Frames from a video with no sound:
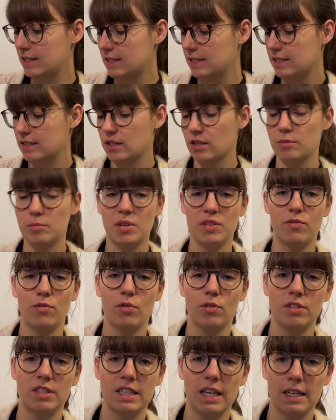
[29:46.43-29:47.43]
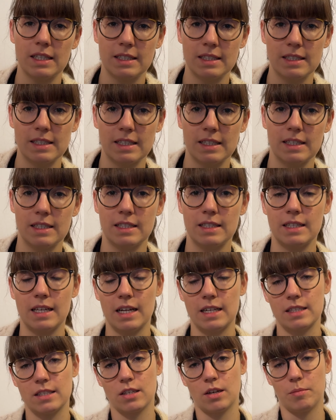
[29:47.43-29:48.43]
this is going to be for a test knit
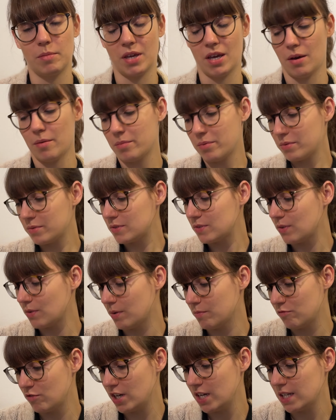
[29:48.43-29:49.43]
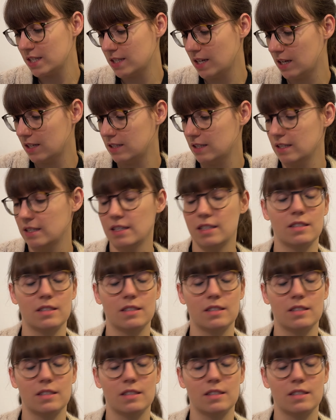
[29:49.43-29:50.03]
that's coming up, so I'm really excited.